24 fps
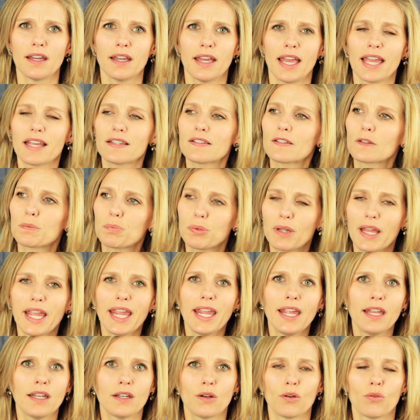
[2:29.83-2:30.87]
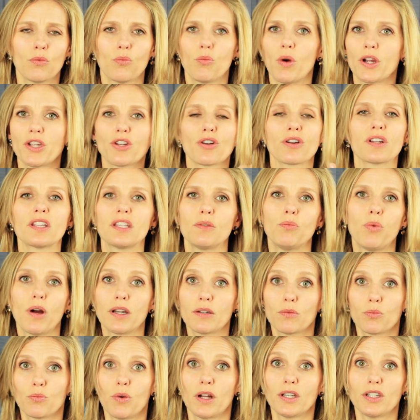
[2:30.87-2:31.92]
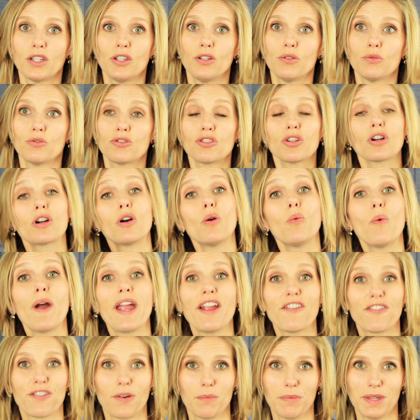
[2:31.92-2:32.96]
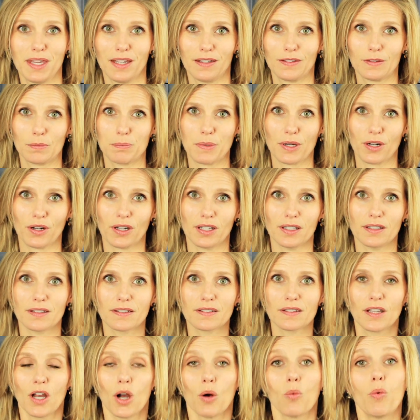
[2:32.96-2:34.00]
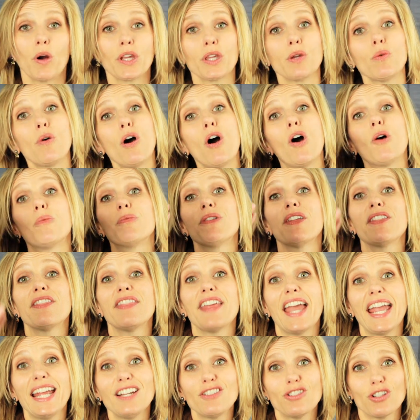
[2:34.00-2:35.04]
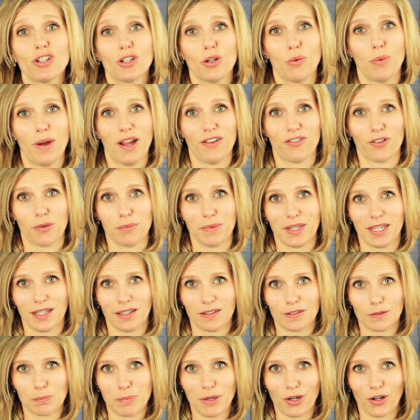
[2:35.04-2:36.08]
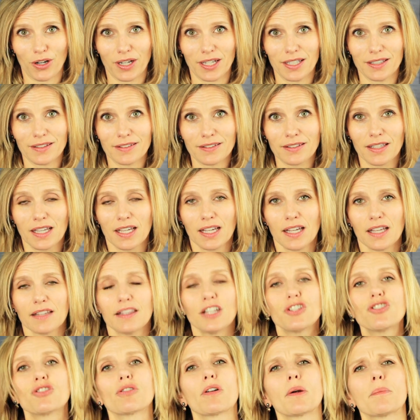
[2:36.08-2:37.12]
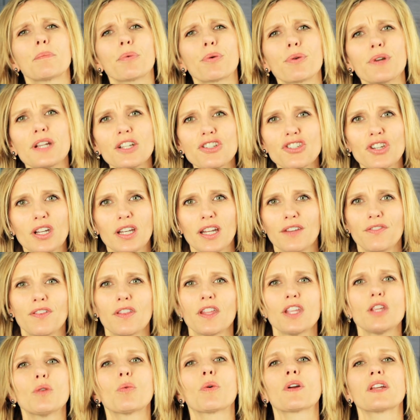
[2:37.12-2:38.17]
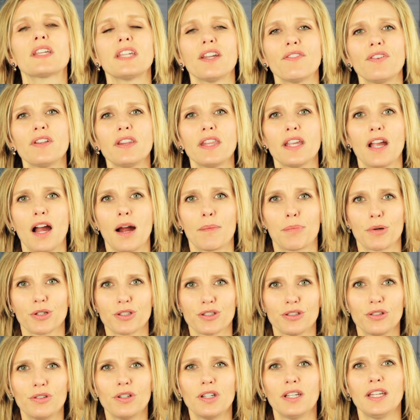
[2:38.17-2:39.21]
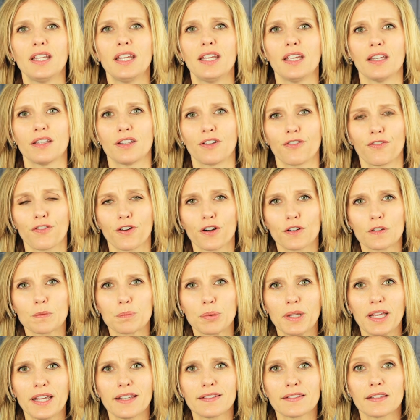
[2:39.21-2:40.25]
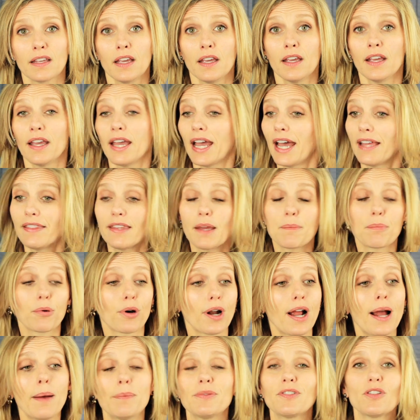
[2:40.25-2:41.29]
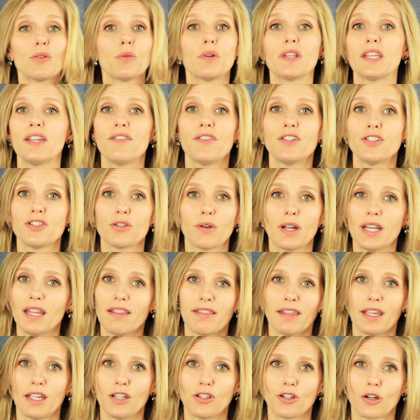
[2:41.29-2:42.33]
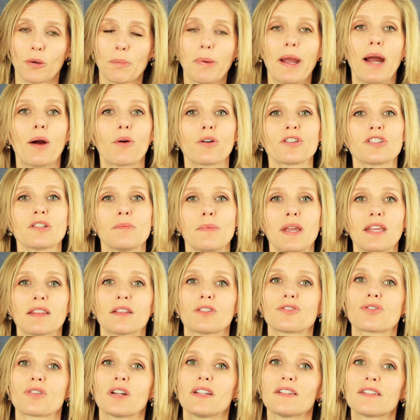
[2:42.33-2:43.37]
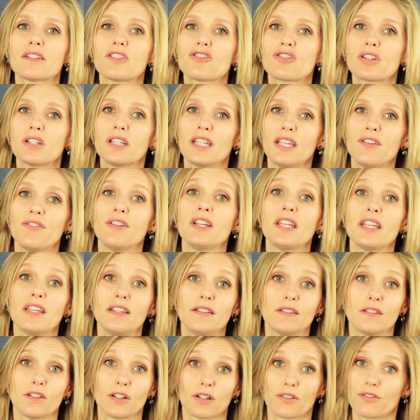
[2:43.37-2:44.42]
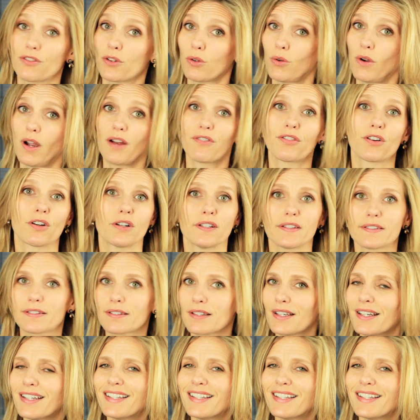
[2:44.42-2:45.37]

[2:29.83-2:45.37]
Explain what, you what, what you took away from the experience, what you hope that they took away from the experience, that you're appreciative that you were given the opportunity in the first place, and that perhaps you will even do anything in your power to make the transition even easier for whoever is